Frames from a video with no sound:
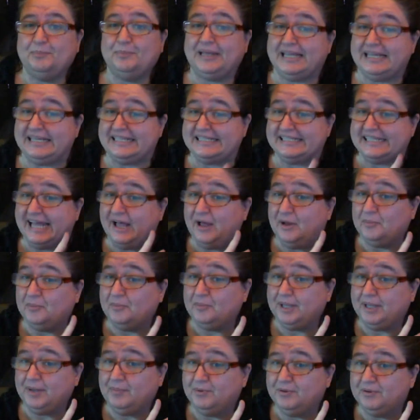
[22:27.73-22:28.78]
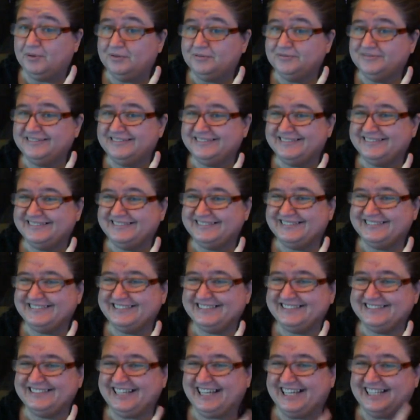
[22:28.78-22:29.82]
Peace out, people.
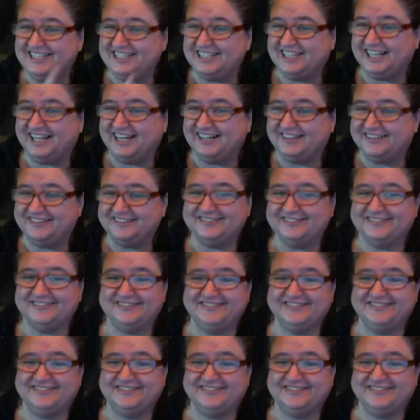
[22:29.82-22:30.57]
Catch you later.